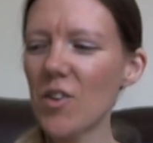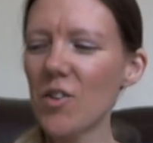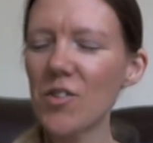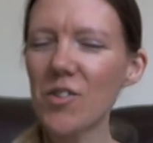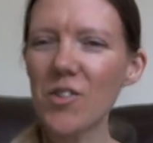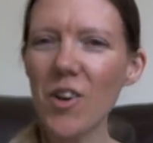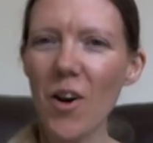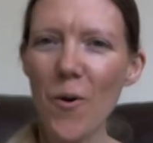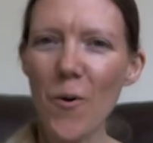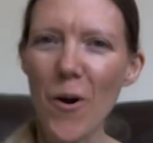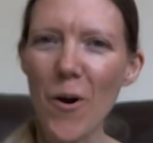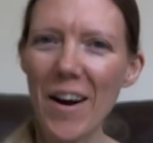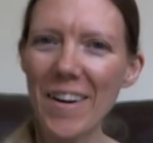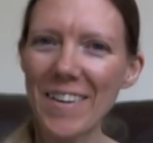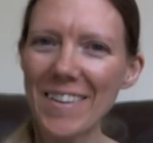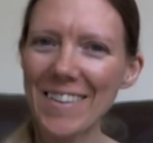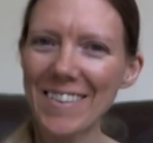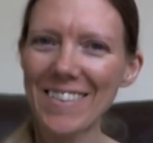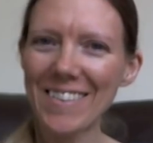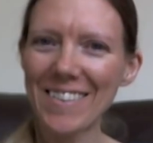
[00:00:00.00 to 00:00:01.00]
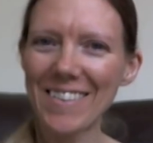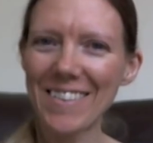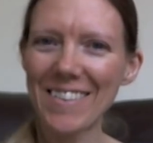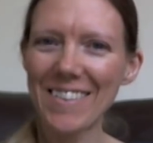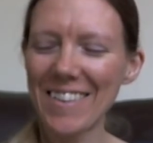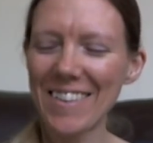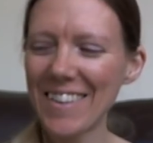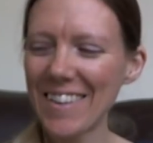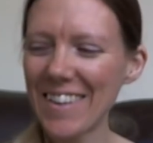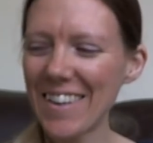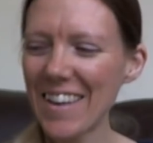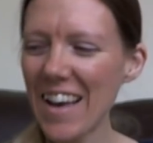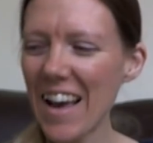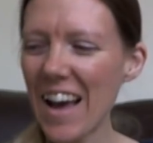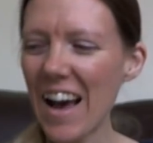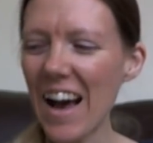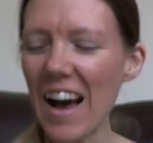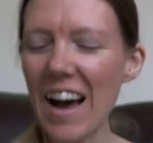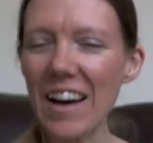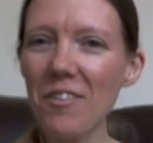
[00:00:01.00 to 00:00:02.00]
So
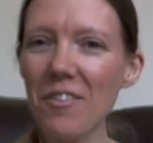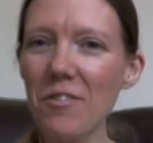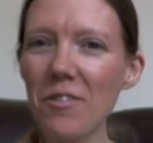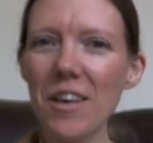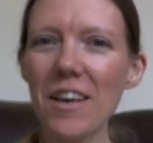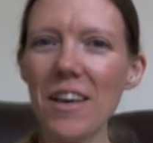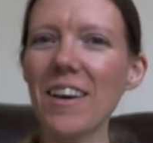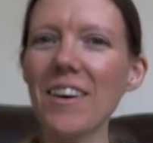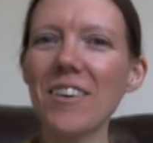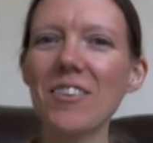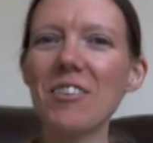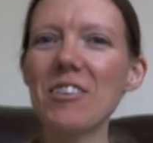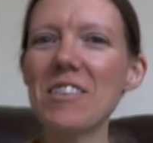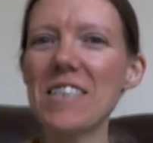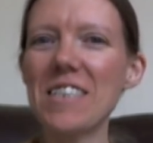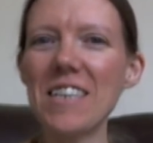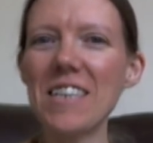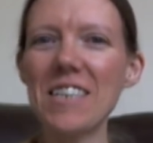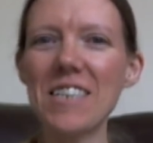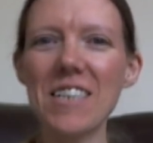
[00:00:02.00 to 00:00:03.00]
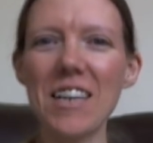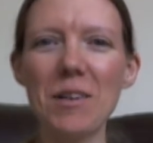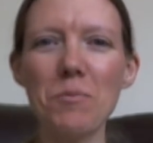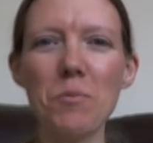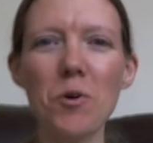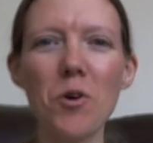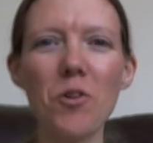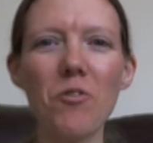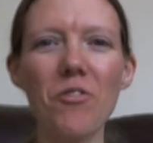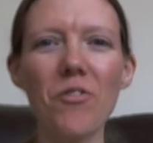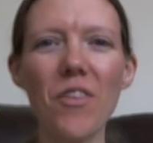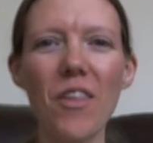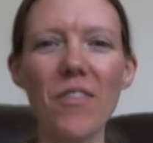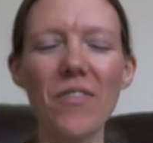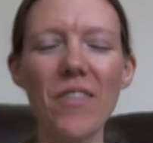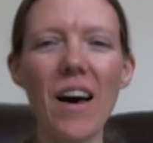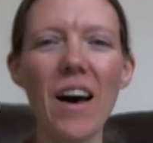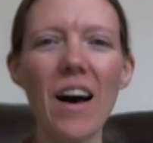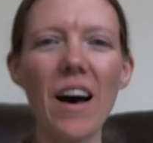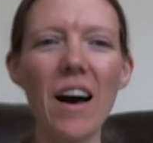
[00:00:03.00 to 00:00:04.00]
I don't think I could have stitched any more
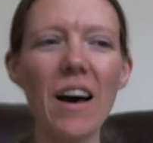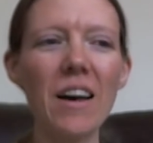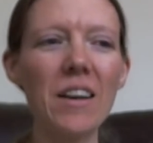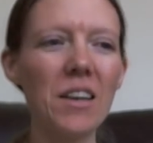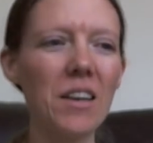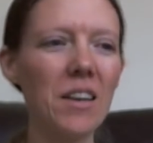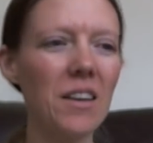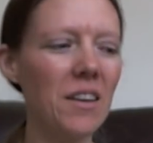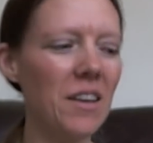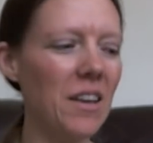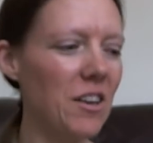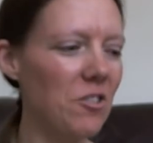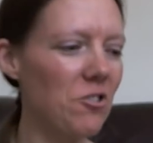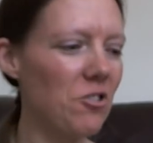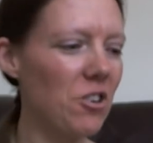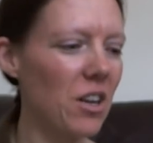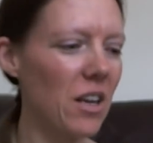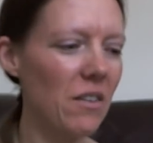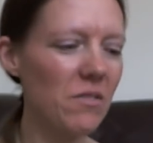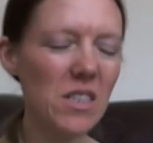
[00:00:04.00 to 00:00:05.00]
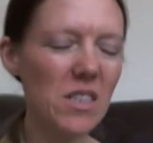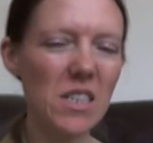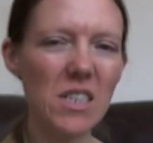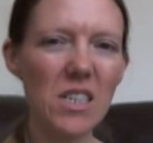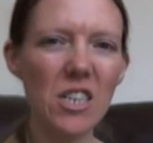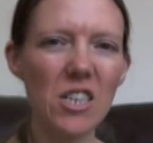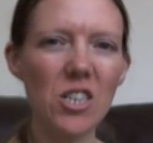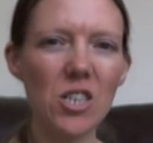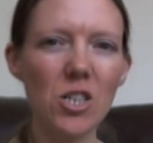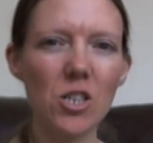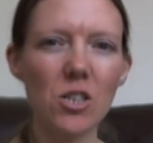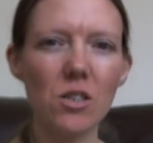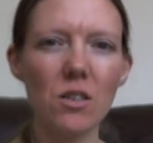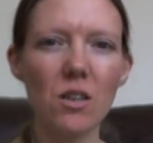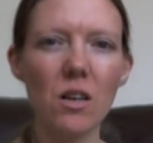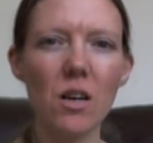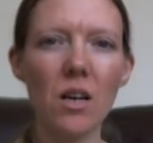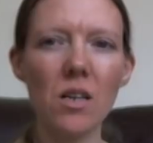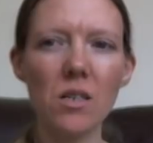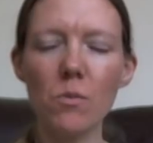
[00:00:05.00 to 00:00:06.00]
than that. I literally have stitched
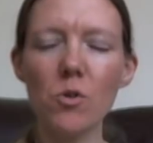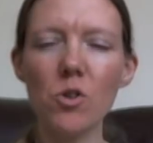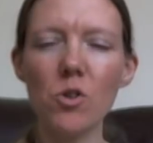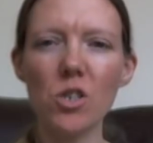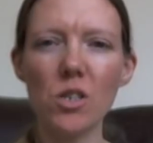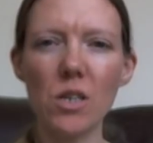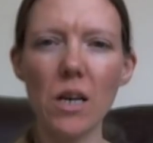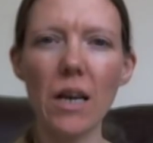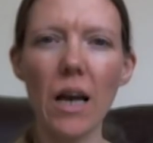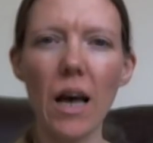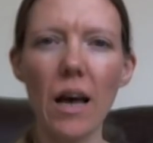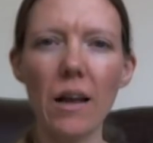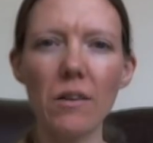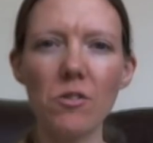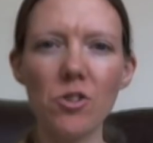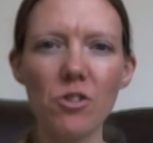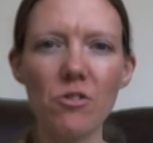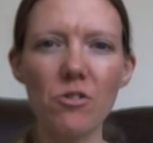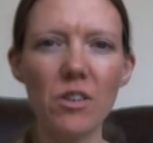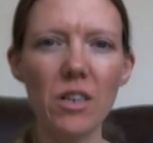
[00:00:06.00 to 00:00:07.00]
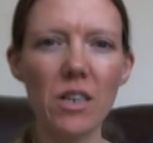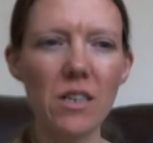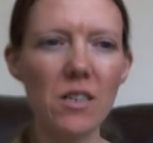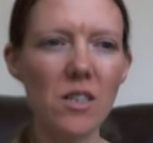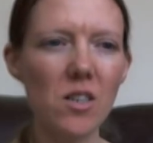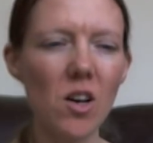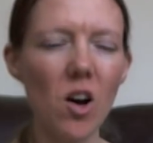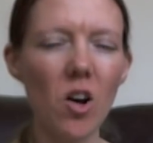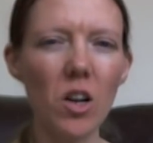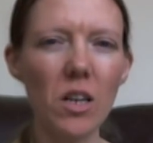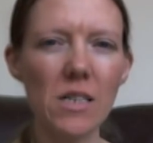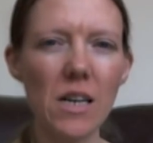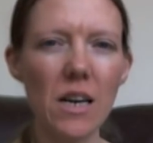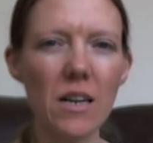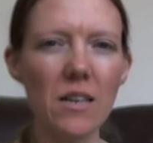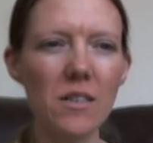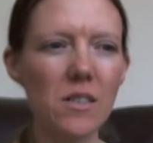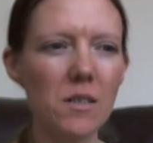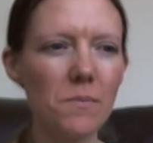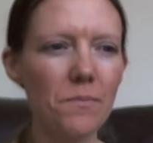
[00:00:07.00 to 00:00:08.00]
as much as I can during Easter
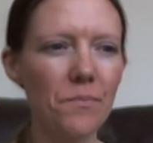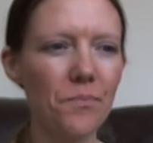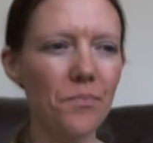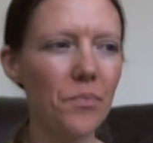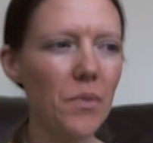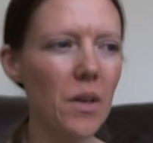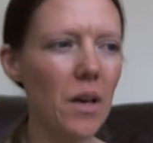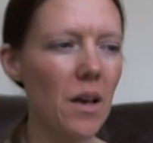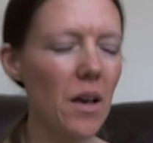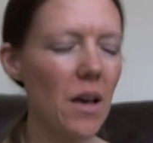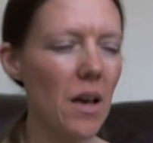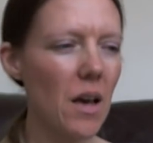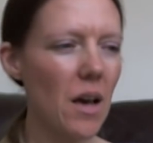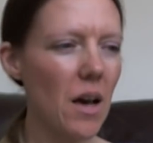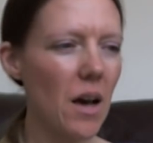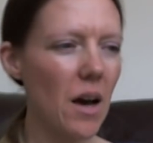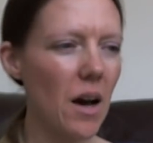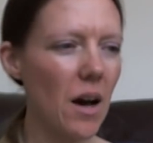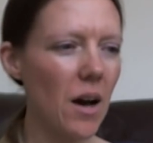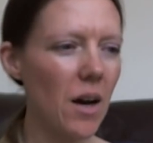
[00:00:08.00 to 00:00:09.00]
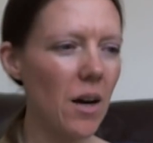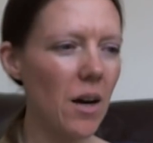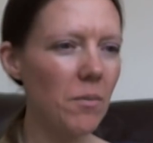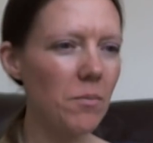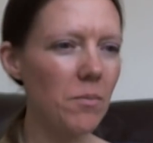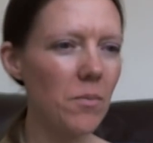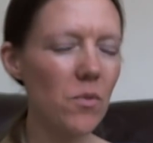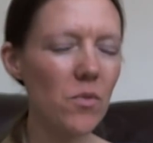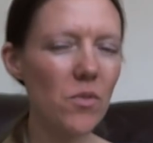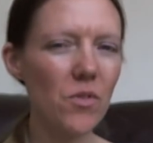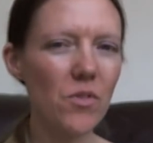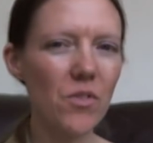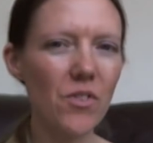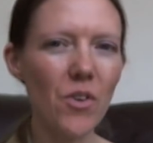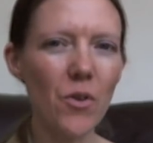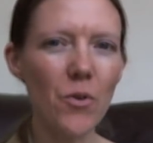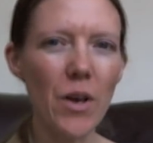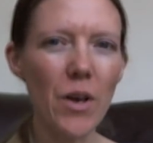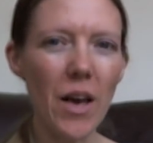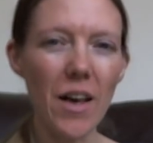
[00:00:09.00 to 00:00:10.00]
holidays.
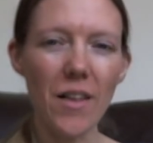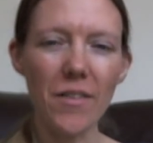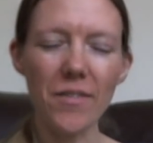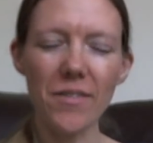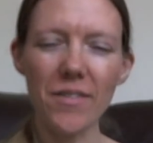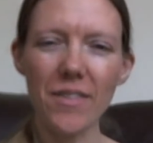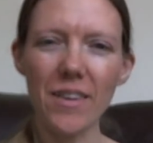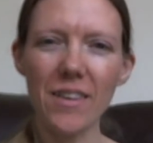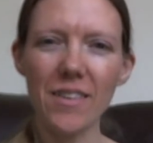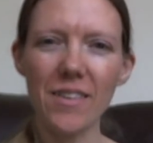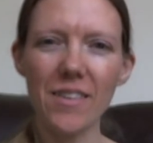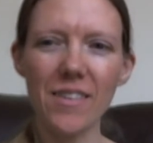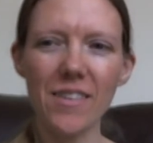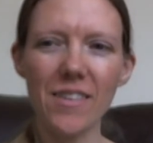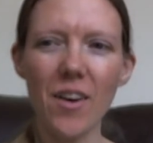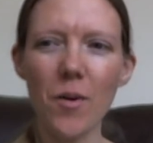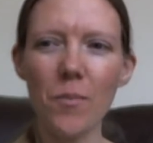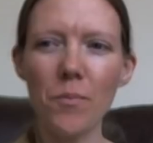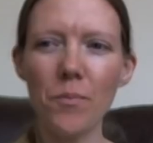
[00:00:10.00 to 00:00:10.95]
So yeah, that's